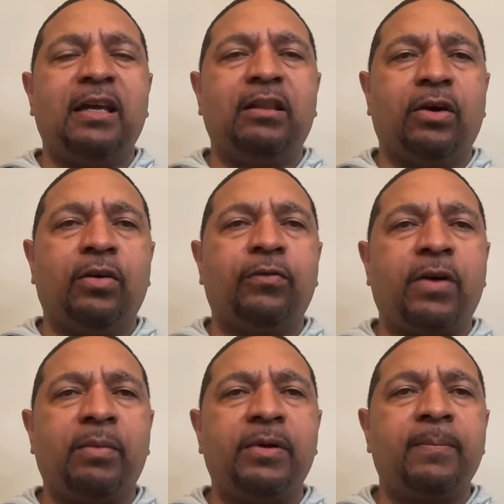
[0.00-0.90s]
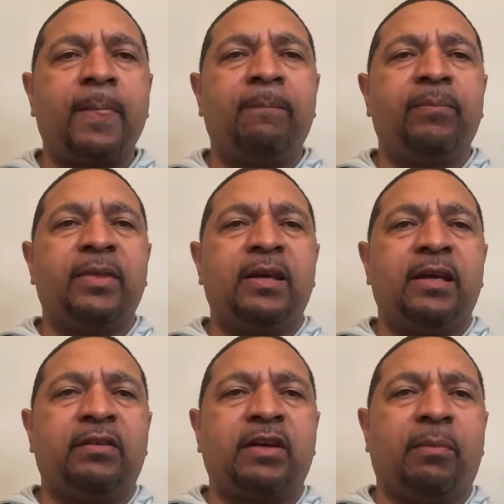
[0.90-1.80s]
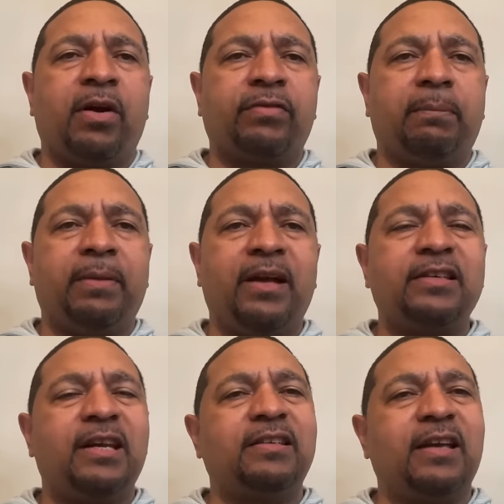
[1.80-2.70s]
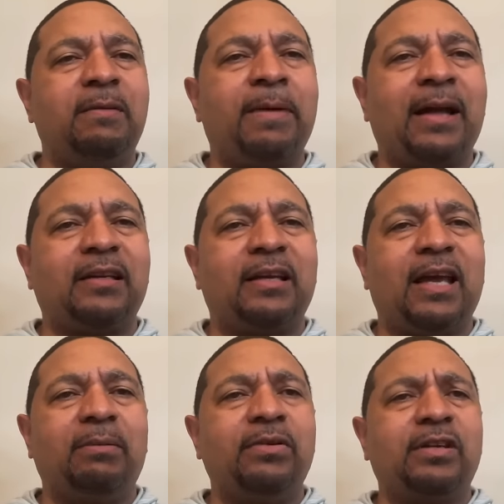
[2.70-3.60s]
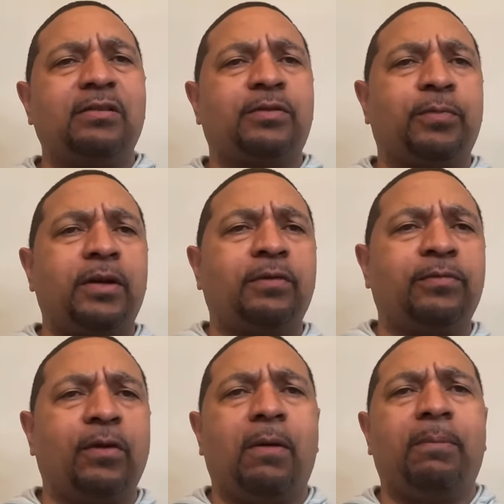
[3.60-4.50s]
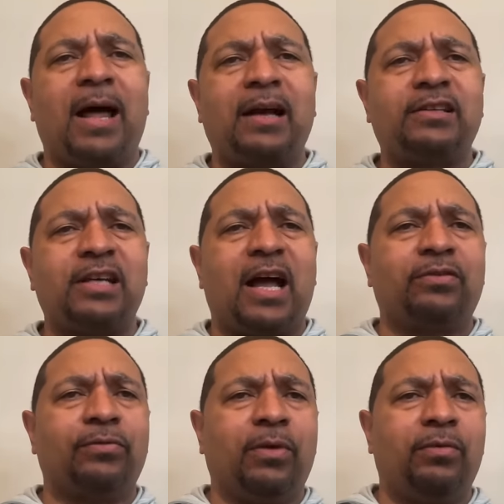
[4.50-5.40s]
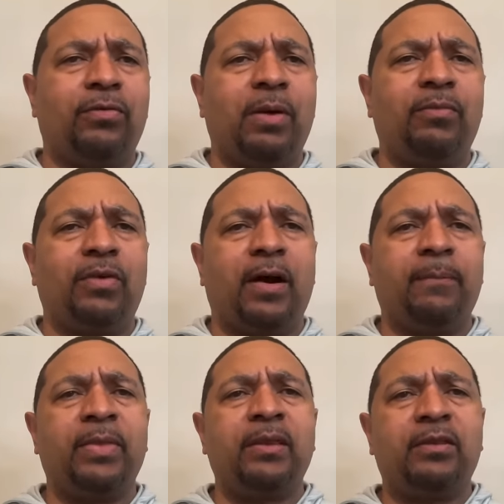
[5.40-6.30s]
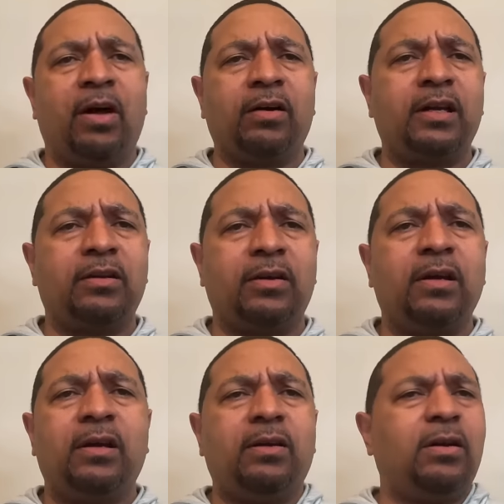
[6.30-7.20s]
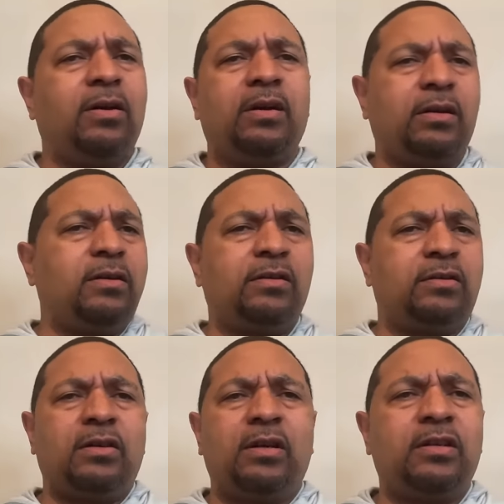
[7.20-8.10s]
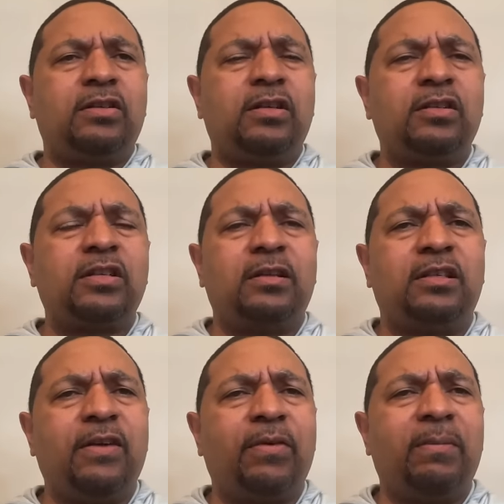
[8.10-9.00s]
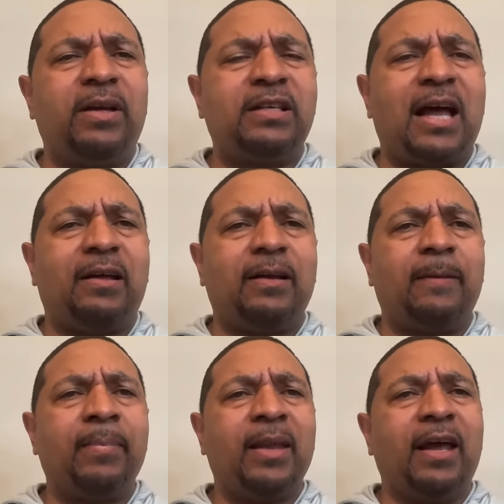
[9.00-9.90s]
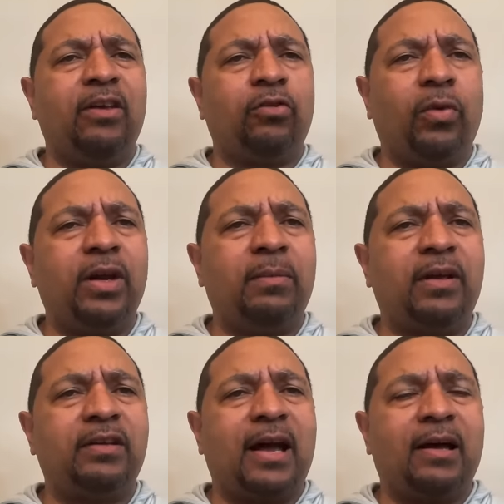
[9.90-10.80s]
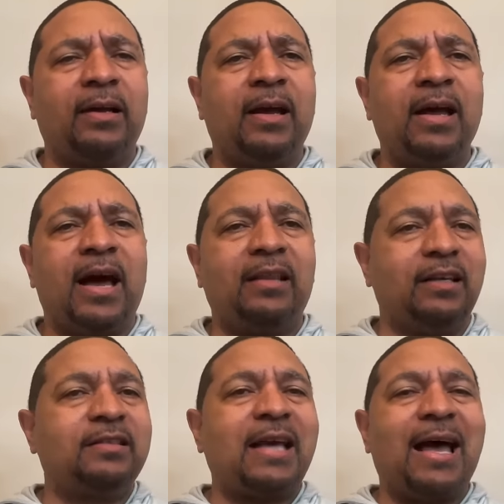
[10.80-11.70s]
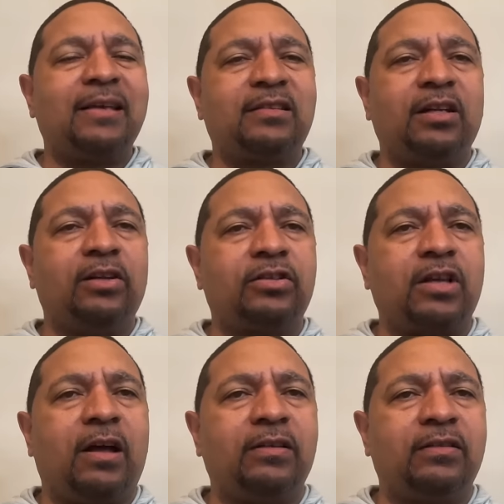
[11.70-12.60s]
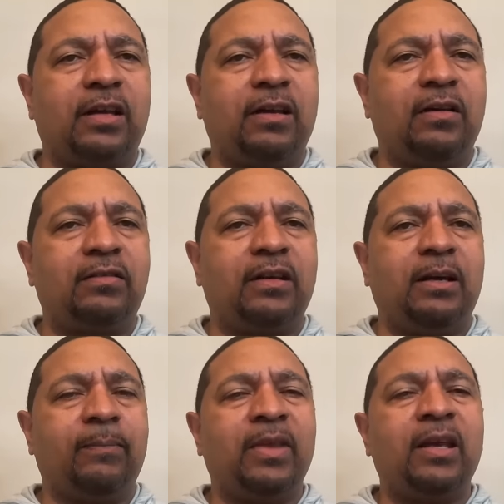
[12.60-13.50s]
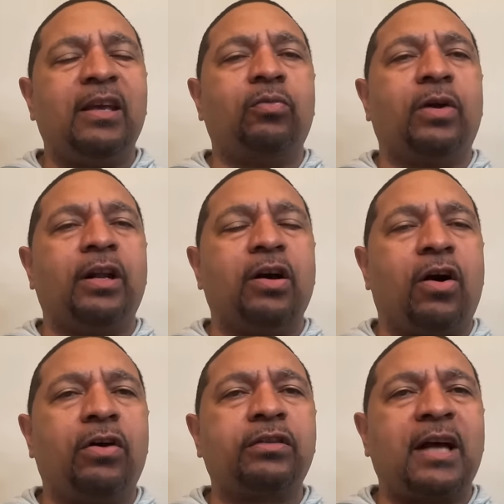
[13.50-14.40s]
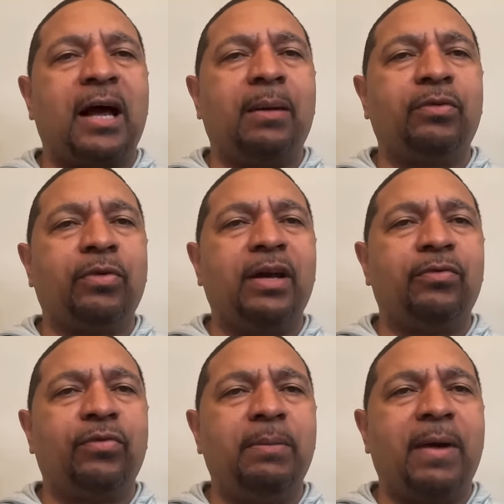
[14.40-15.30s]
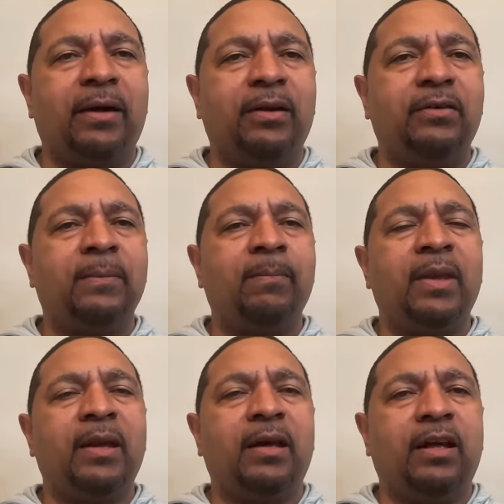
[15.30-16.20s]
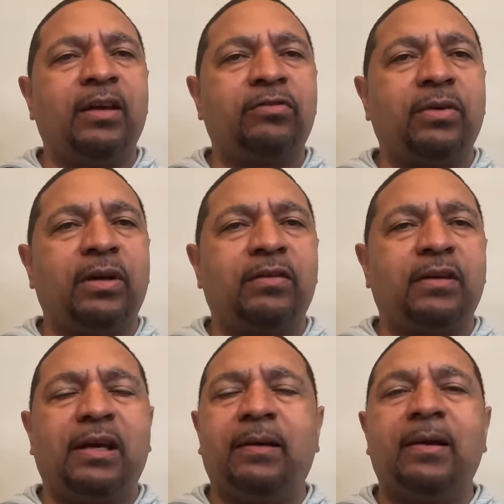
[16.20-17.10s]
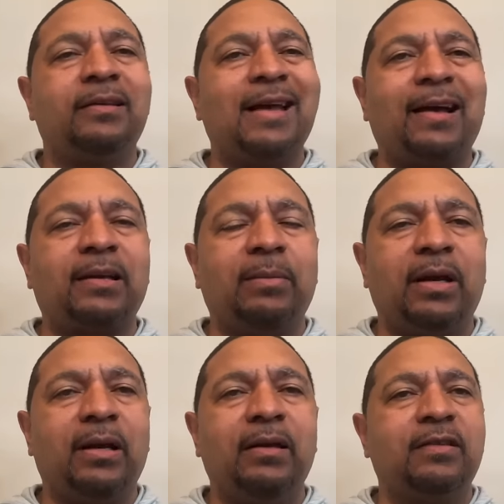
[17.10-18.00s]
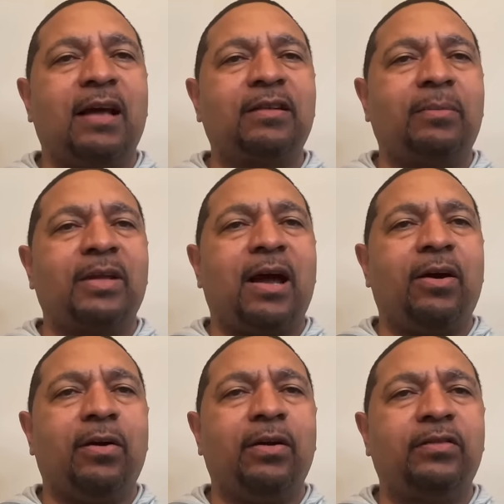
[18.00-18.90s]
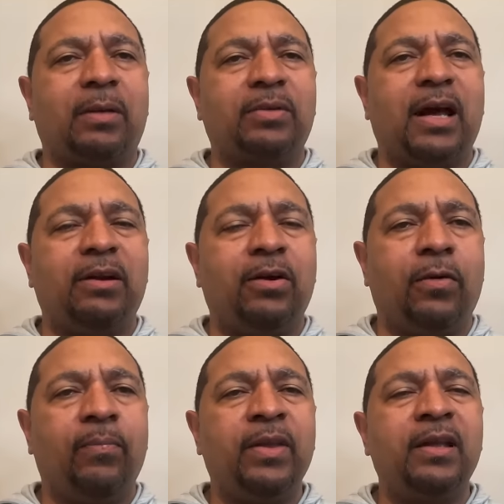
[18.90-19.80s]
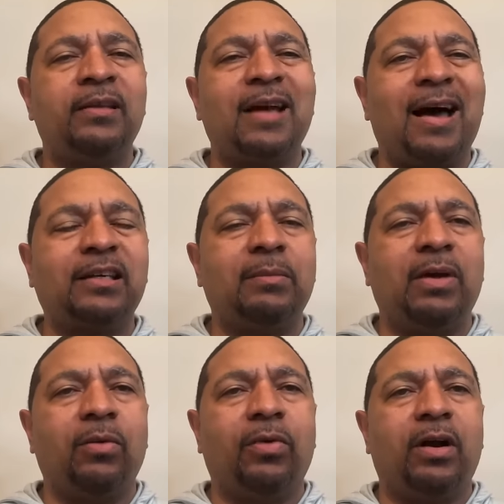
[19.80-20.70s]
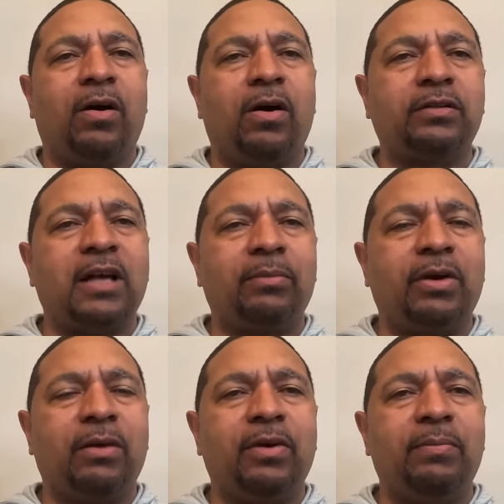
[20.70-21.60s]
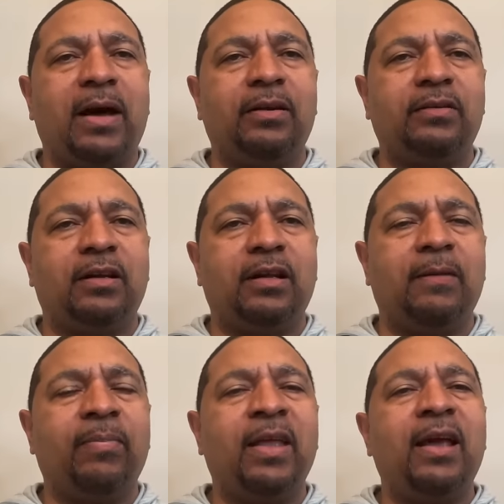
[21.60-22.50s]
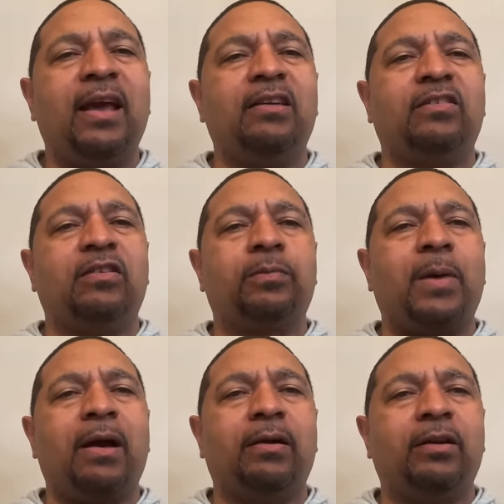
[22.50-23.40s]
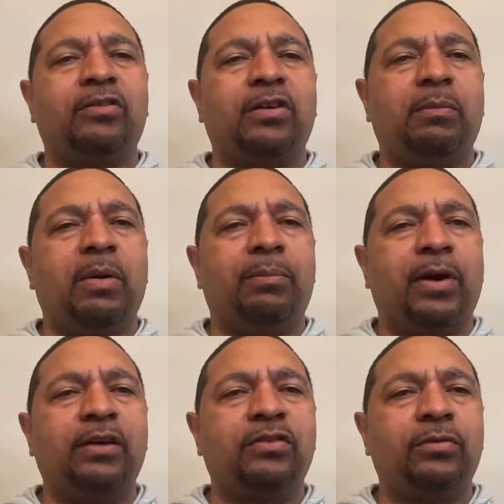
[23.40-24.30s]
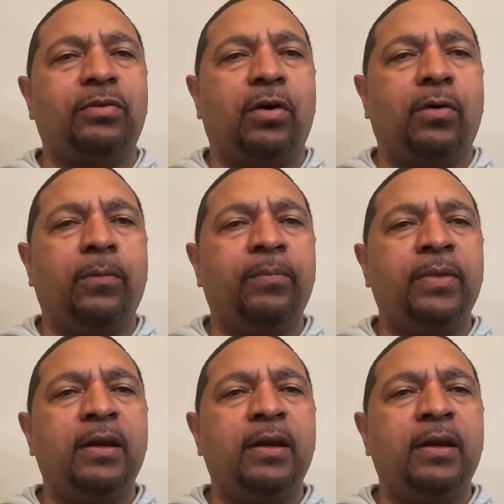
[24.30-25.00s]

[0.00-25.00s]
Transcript: He learned from it. He's coming off the bench and he's impacting the game. You see him sprint the floor, block shots, rim run, dunk. At the, it's just a different mentality and it's a winning mentality. This guy is still a starting center in this league. He's one of the all-time great rebounders in the history of this league. Documented. It's not something I heard. It's something I know documented one of the all-time great rebounders in the league, and it's inspiring to see him embrace the role